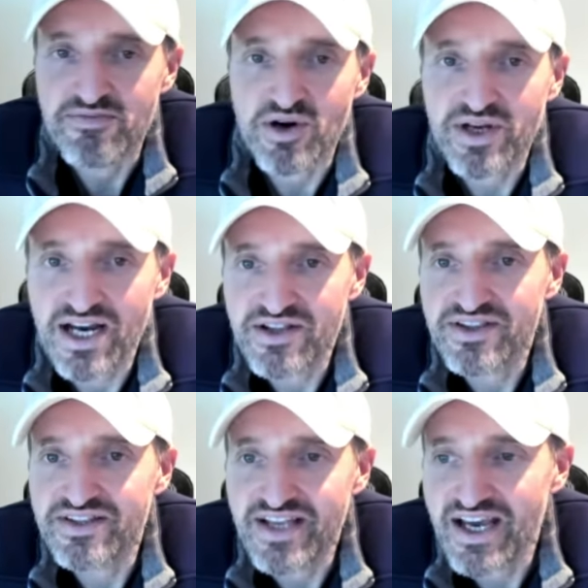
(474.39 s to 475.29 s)
It broke out
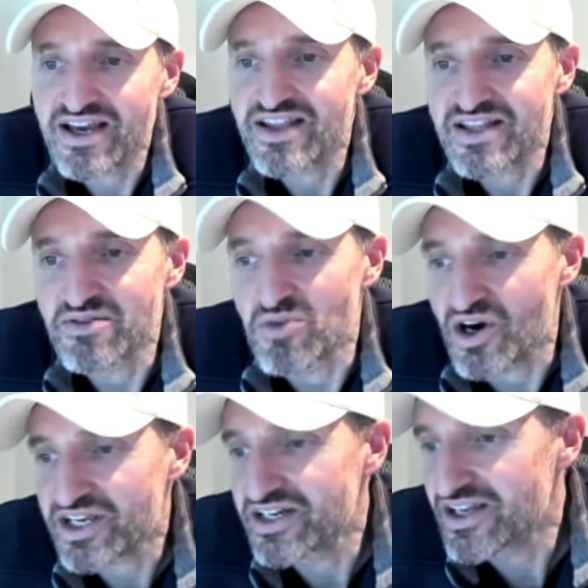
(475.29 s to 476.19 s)
the day that the
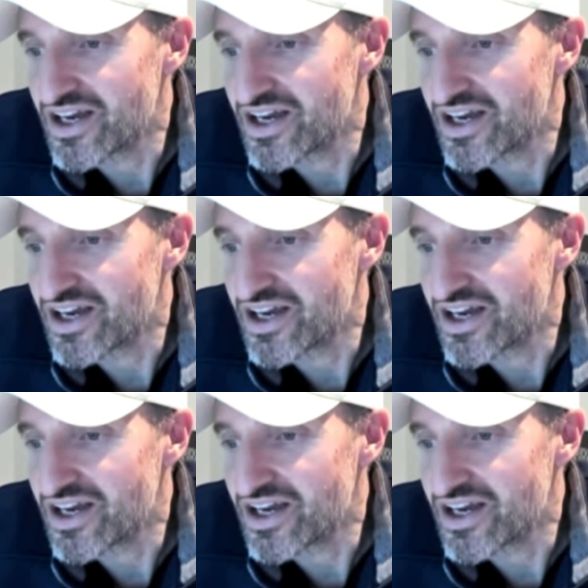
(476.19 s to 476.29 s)
market,